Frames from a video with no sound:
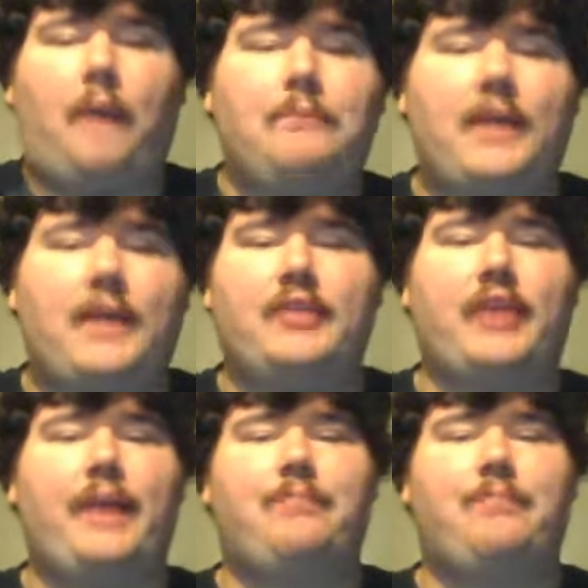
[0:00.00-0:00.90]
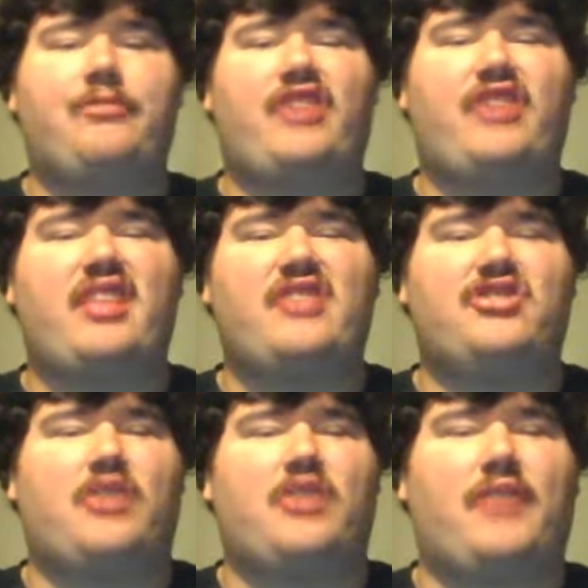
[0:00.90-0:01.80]
and you get, say they
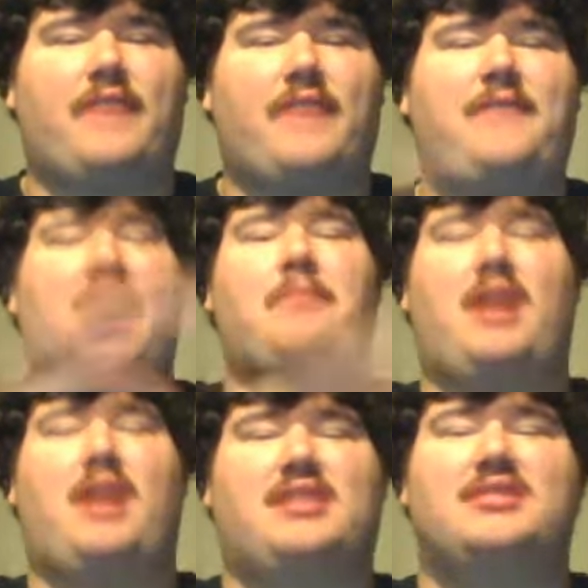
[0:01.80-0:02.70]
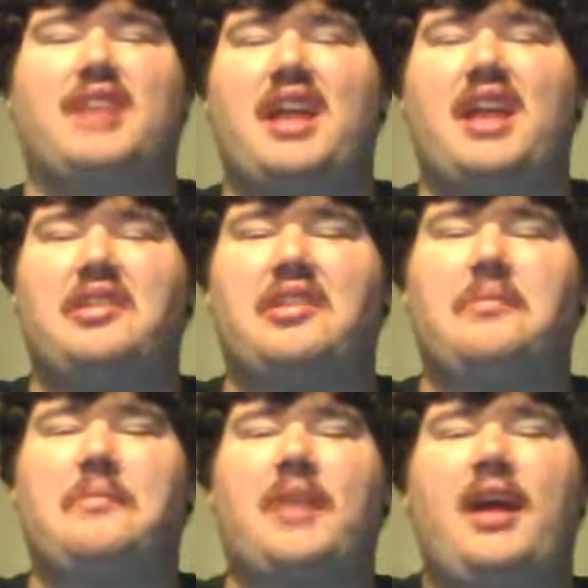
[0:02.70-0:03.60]
just shove like 5 boxes together,
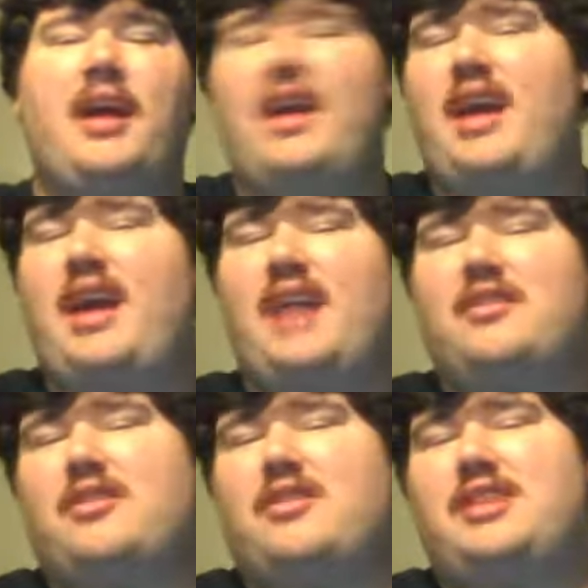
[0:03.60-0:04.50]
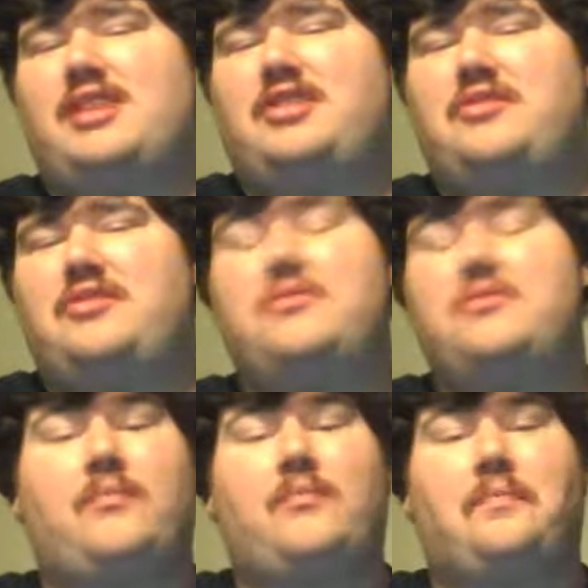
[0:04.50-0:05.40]
and they're going to let you,
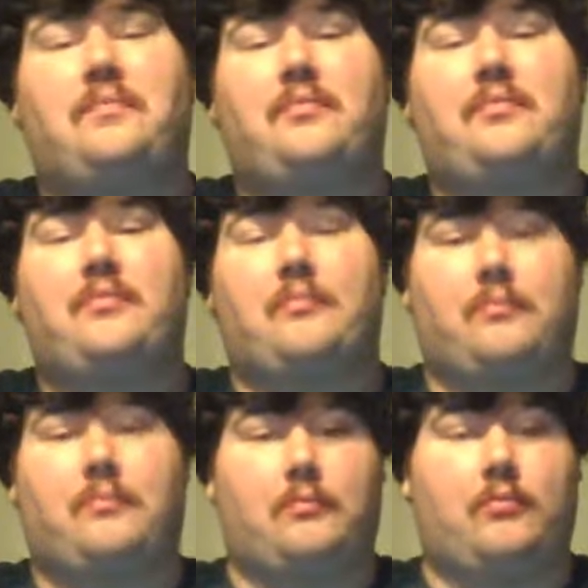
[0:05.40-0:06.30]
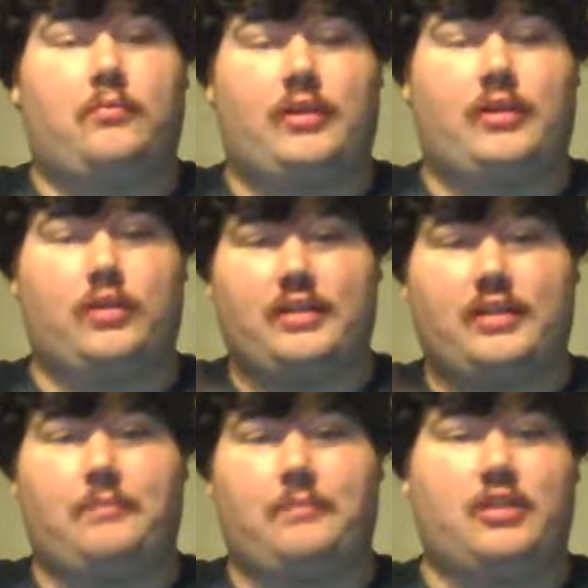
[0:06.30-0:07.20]
and they're going to let the
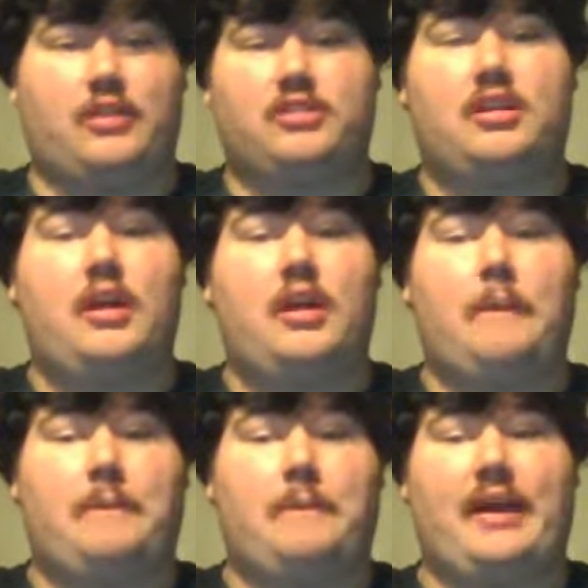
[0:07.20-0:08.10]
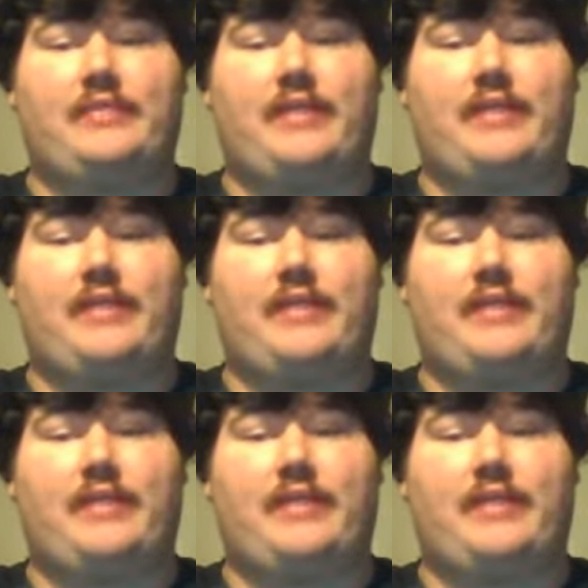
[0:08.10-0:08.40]
bidders bid, say,